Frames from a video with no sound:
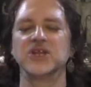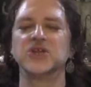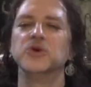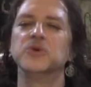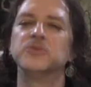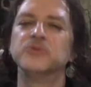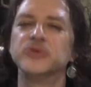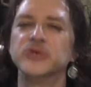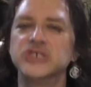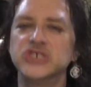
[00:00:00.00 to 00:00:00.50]
Can
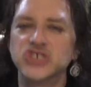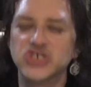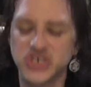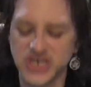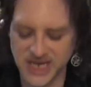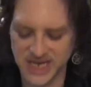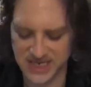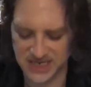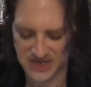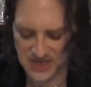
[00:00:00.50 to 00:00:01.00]
you
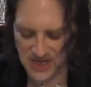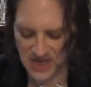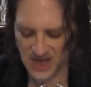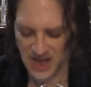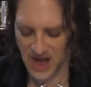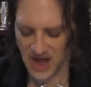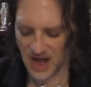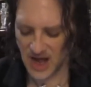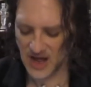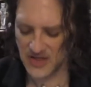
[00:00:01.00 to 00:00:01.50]
appreciate
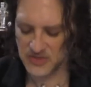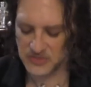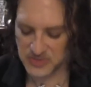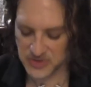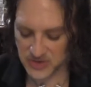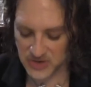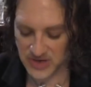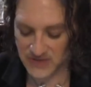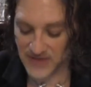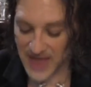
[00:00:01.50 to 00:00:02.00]
uh, the
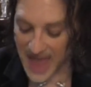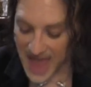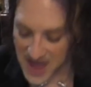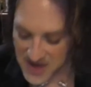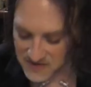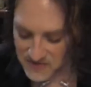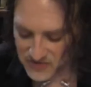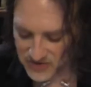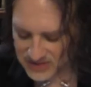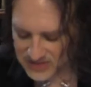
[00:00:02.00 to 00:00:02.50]
beauty of
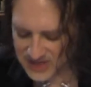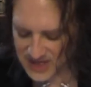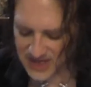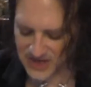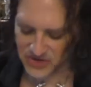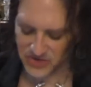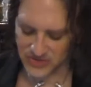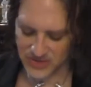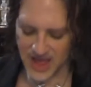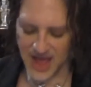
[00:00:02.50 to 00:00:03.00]
everything
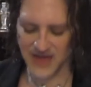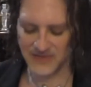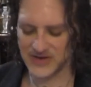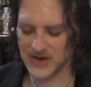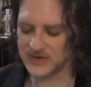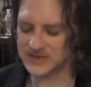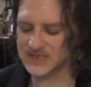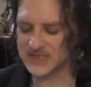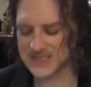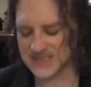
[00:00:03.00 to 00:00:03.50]
in your life.
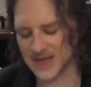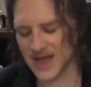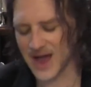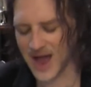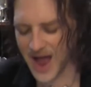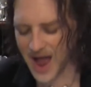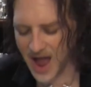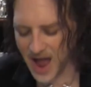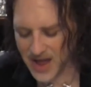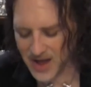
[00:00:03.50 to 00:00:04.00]
Now, it does
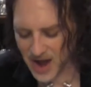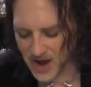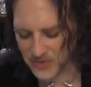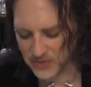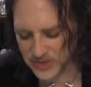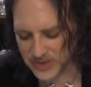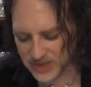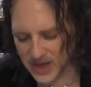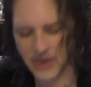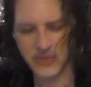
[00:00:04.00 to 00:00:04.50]
I, I
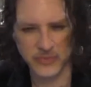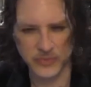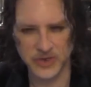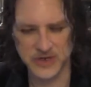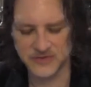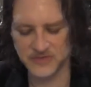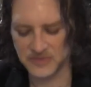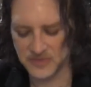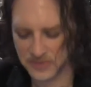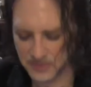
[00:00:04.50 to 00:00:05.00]
really, I'll
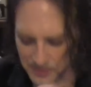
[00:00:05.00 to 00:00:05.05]
read from